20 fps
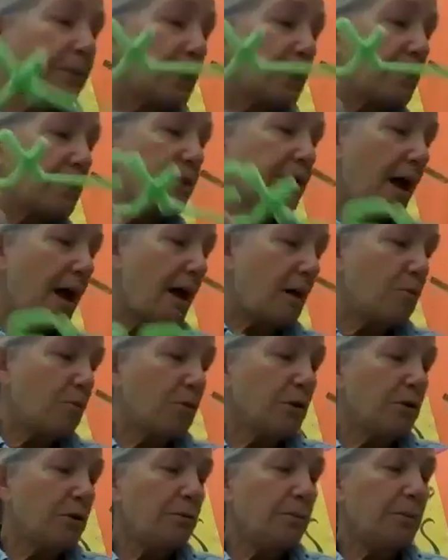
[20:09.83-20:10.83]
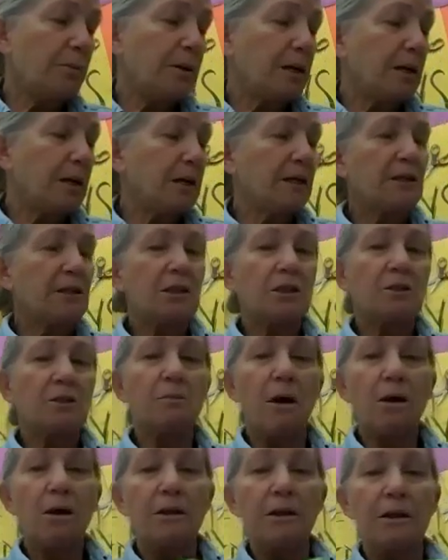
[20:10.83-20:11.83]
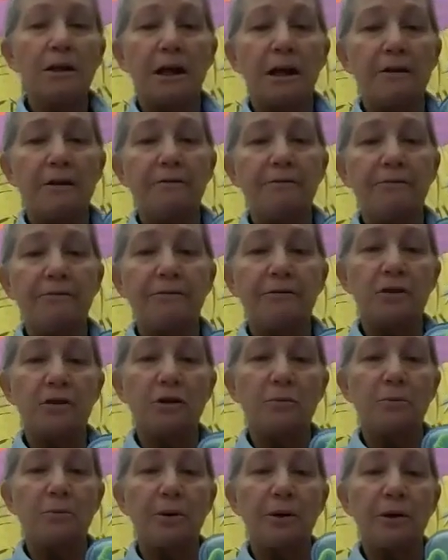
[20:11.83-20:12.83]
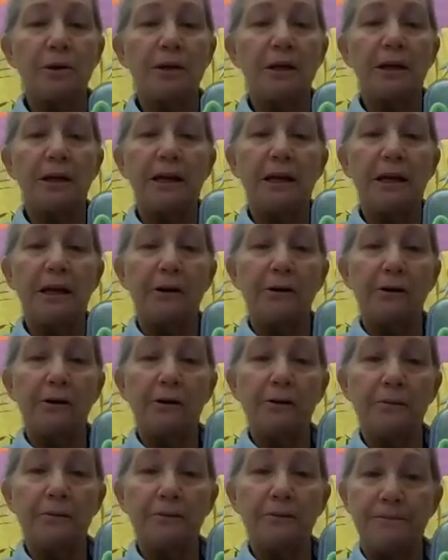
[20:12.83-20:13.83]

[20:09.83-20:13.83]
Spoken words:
That would be small enough to put in here.